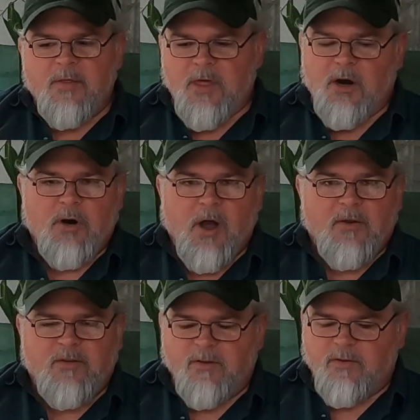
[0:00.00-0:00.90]
that are
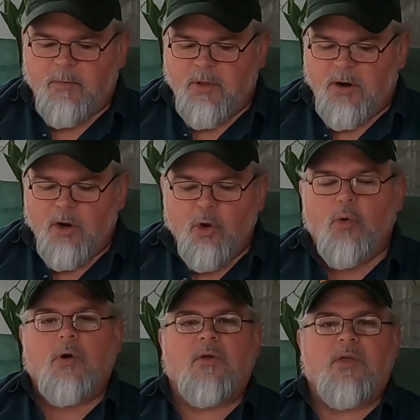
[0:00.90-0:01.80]
not system. They're
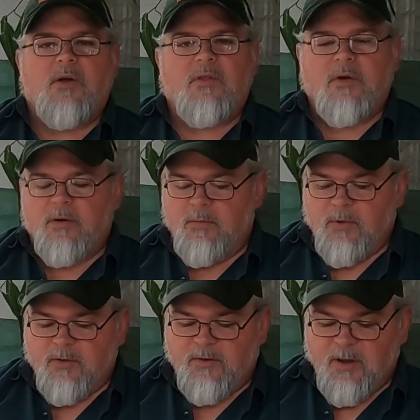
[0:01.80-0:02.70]
newer. They're
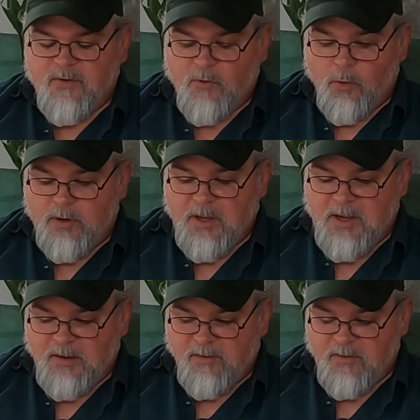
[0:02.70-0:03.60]
the
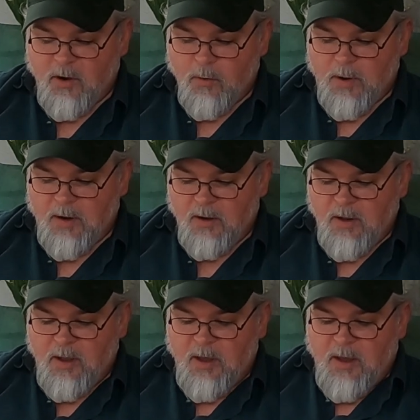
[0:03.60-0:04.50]
614. So
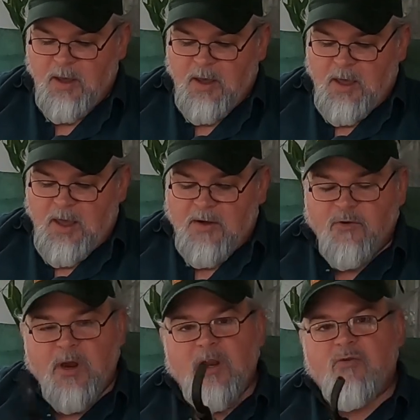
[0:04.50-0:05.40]
if
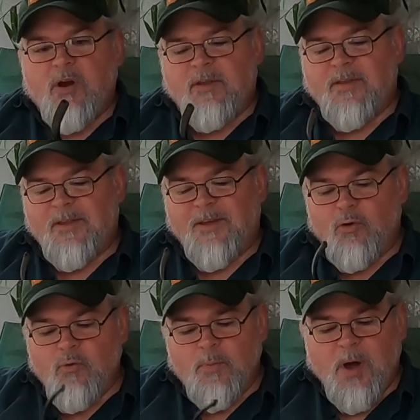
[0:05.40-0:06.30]
you're interested, it's a
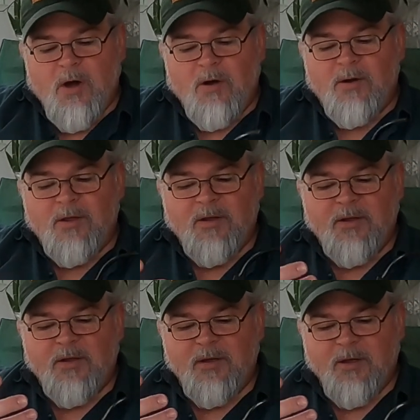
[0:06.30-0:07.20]
Umpal,
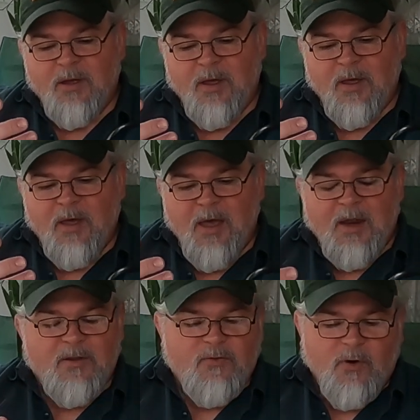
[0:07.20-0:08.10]

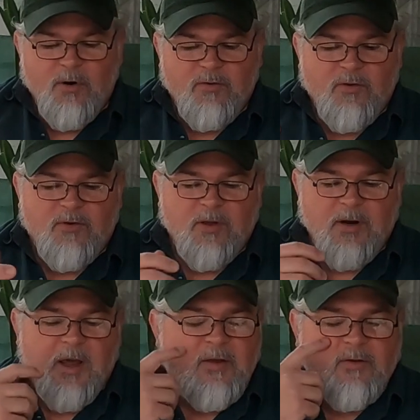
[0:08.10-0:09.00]
and as far as just a
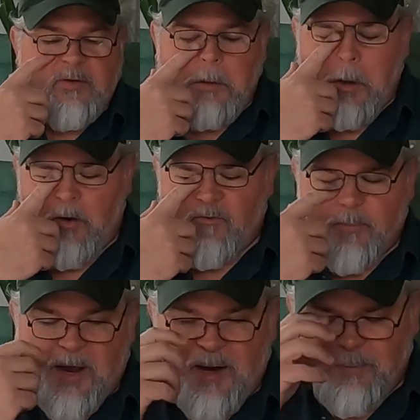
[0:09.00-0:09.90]
nice
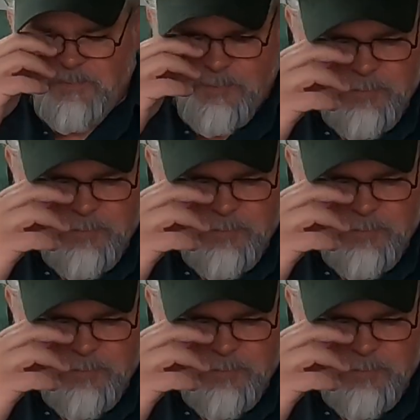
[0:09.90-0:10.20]
curved pipe,